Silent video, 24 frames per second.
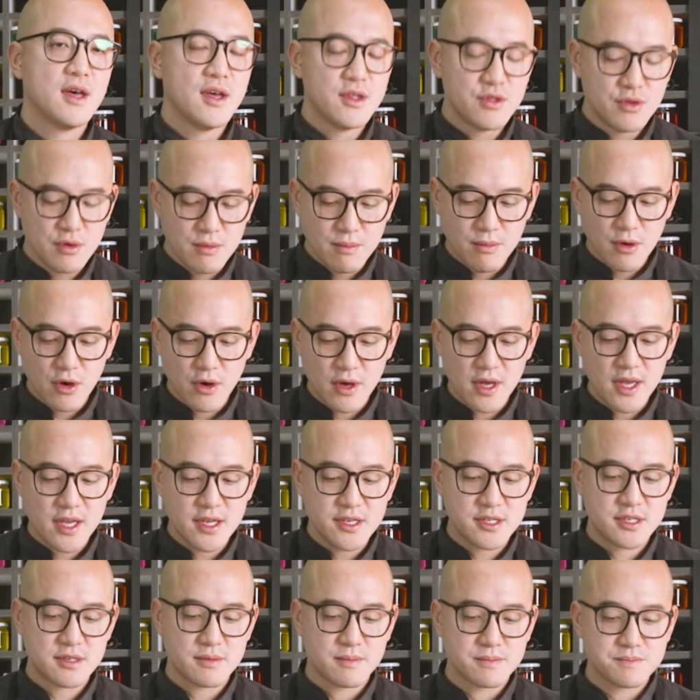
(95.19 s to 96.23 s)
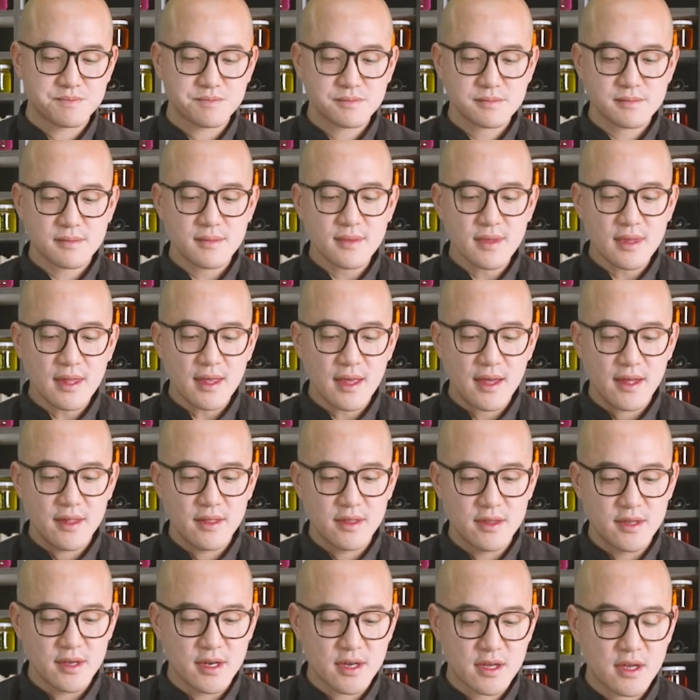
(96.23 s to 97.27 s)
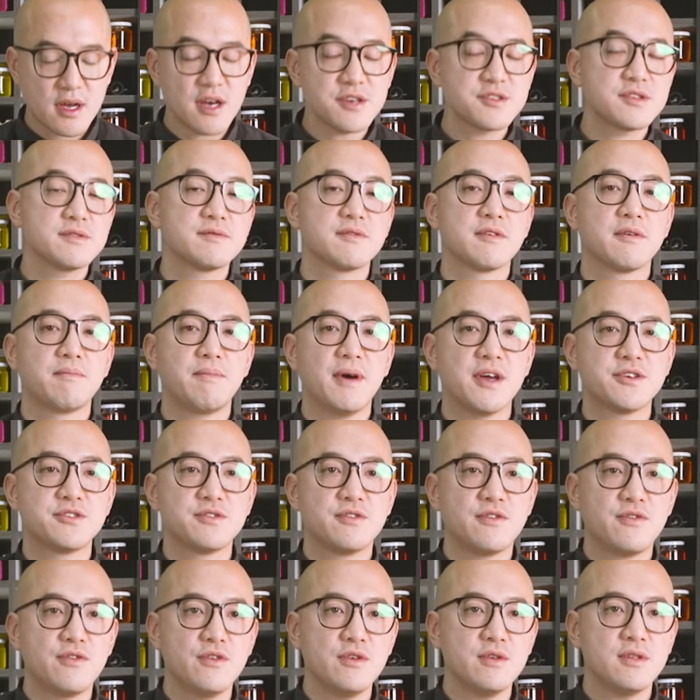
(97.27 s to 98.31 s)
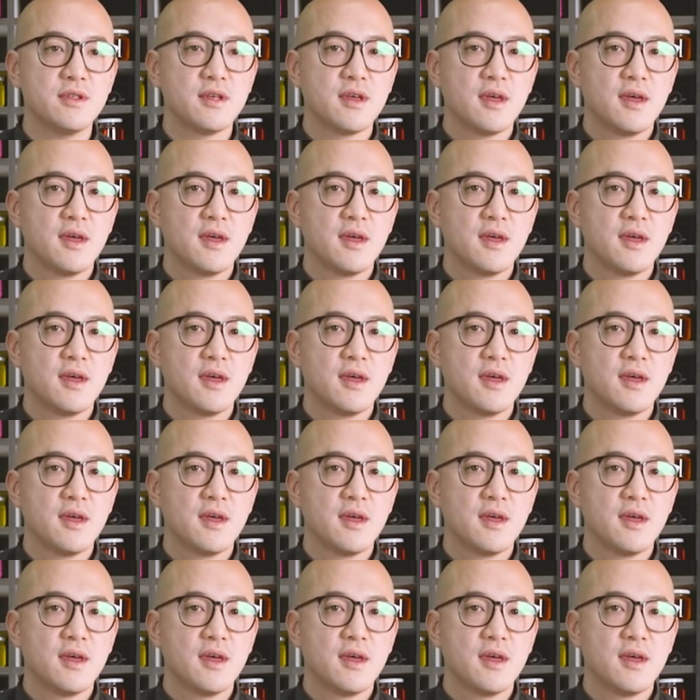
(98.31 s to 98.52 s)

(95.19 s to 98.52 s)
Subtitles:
Tumbo is the cousin of the passion fruit,